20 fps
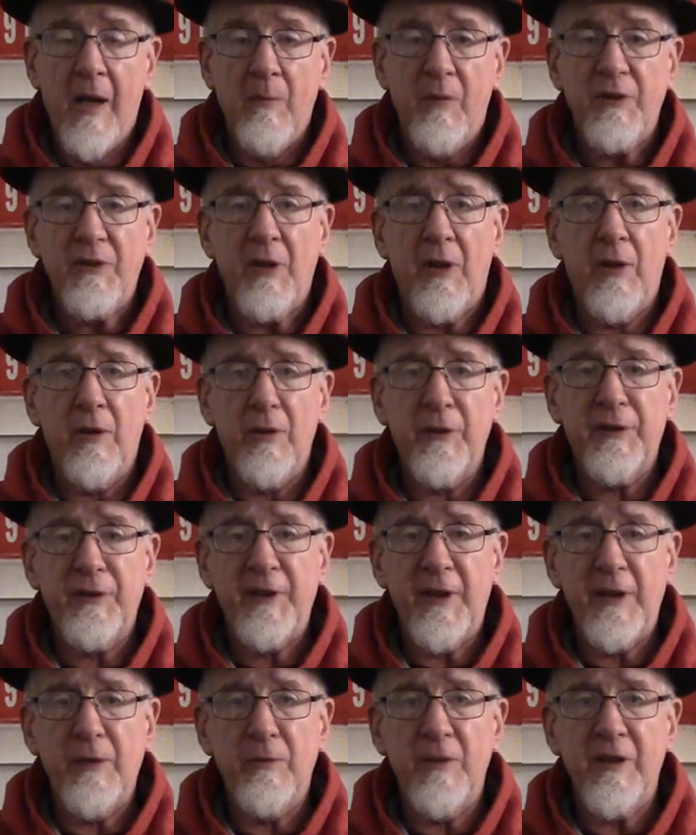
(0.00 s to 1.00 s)
But the whole
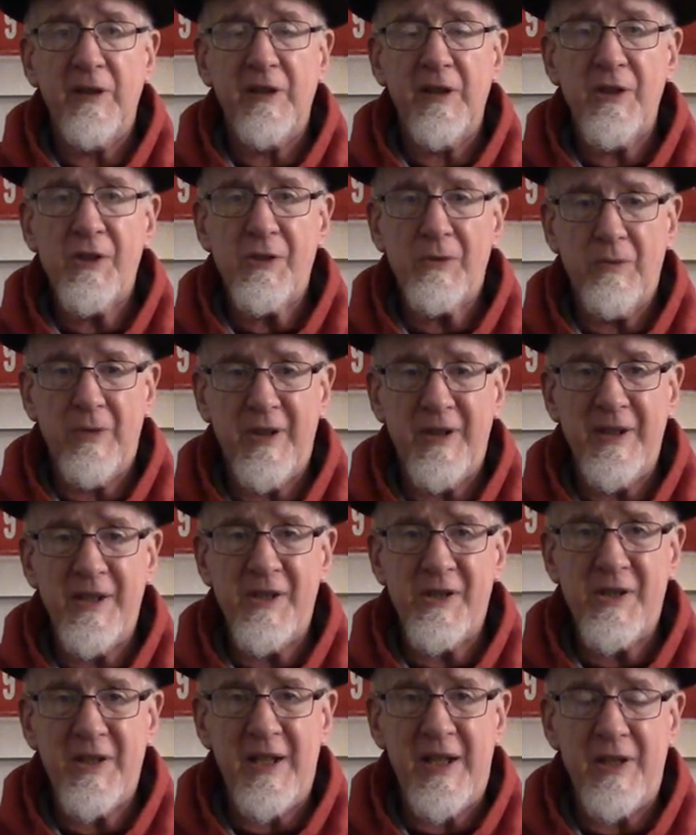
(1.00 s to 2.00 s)
thing with this one
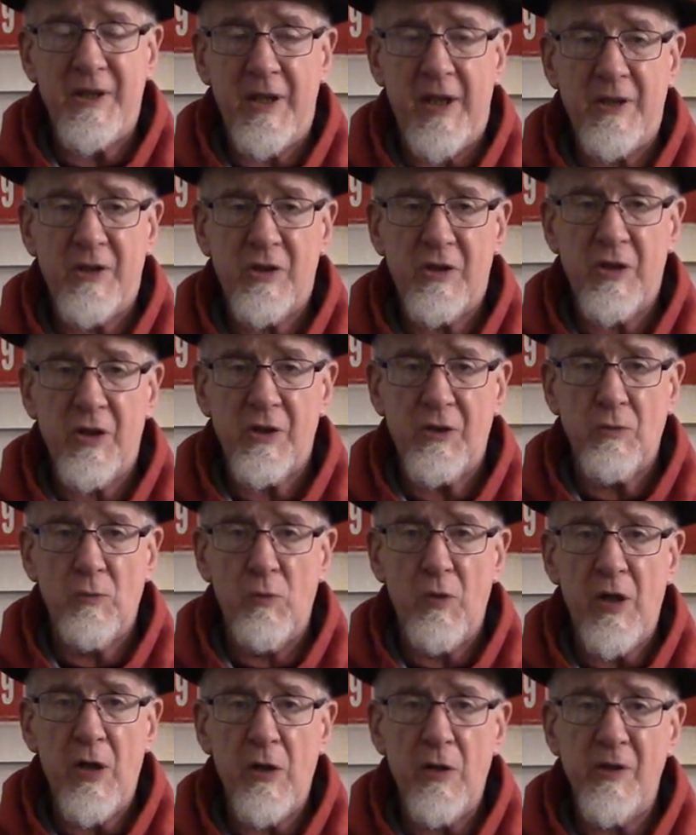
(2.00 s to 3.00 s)
is it, it's just
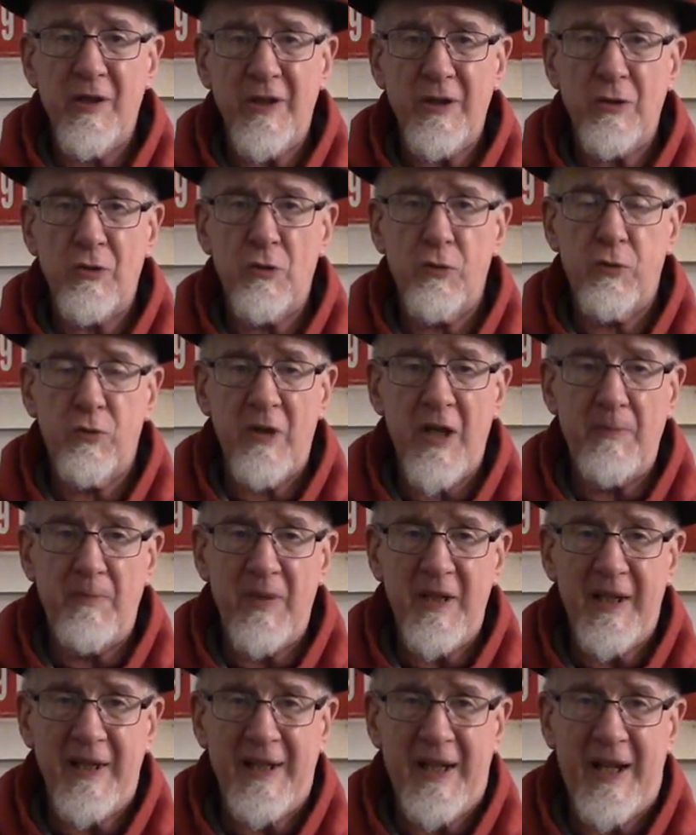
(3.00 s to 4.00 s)
weird and
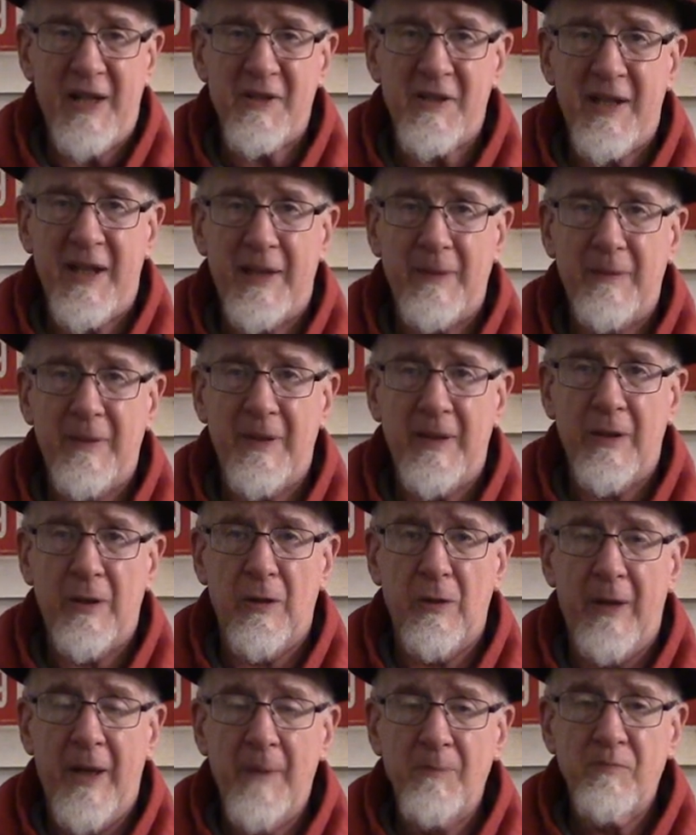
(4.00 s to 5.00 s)
creepy and has that, you
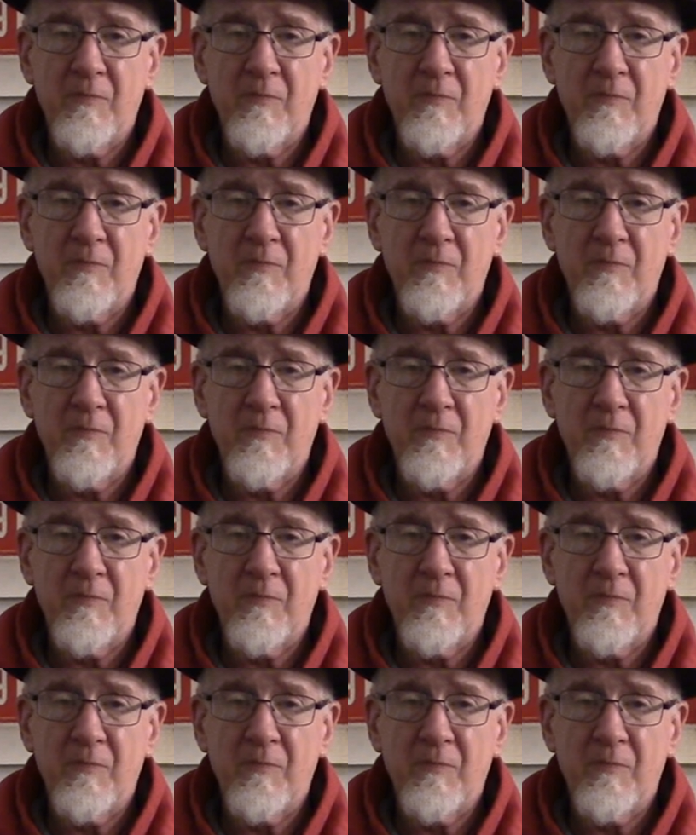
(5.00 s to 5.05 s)
know,